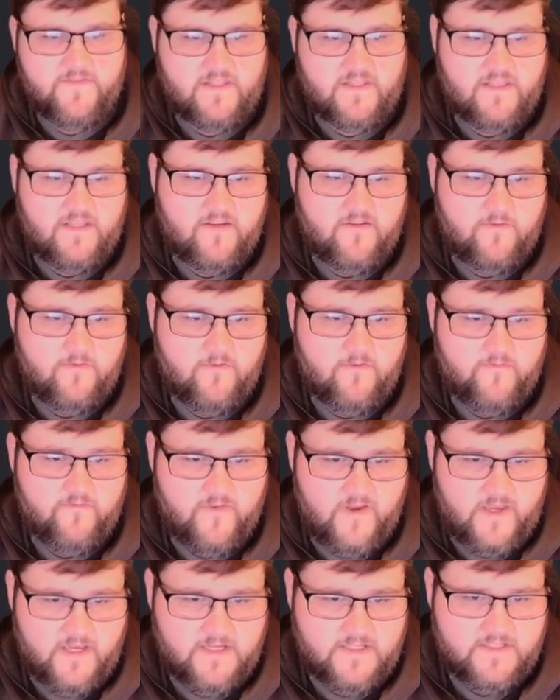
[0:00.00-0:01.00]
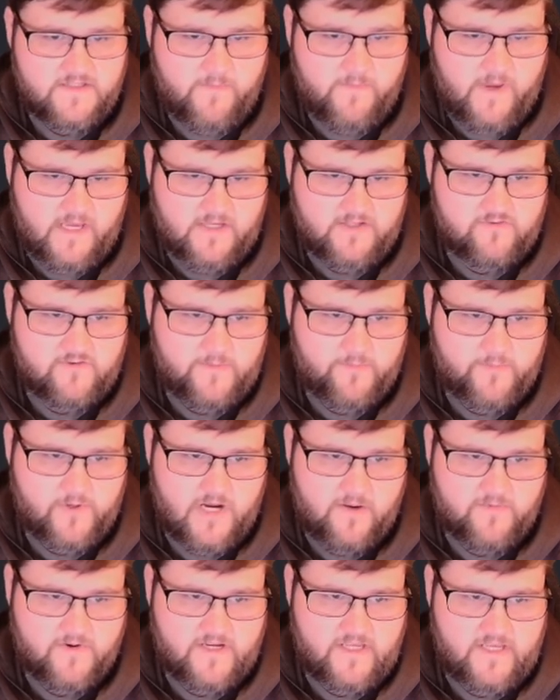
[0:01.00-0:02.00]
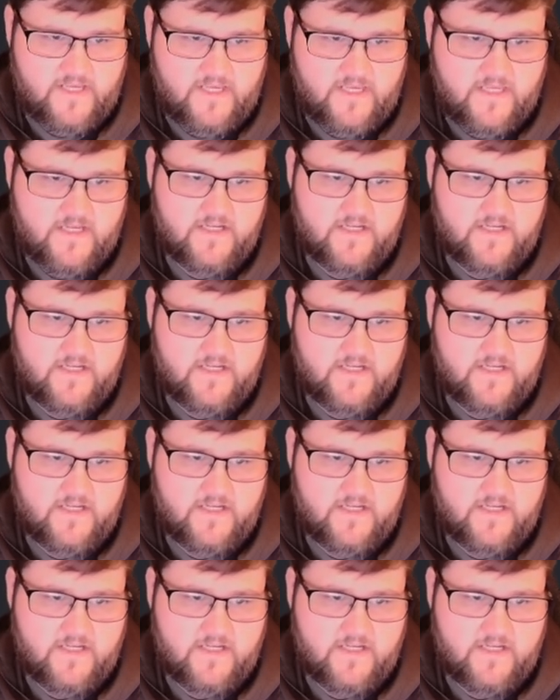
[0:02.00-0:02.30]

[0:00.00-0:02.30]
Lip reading: the Vex mastery property